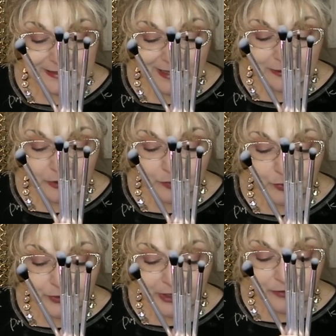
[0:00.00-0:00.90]
They look
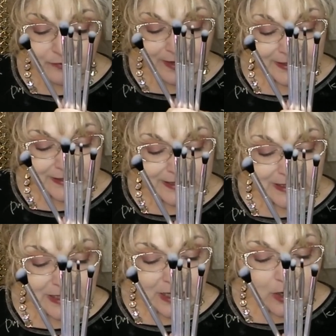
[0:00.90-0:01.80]
pretty on the
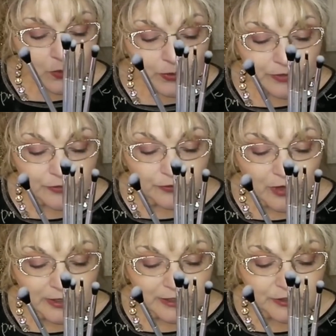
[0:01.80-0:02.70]
vanity when they're
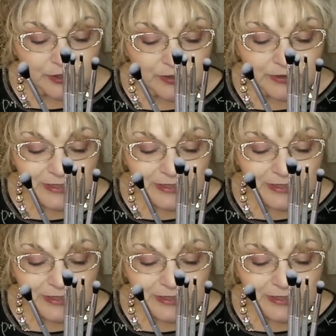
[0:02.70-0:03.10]
not in use.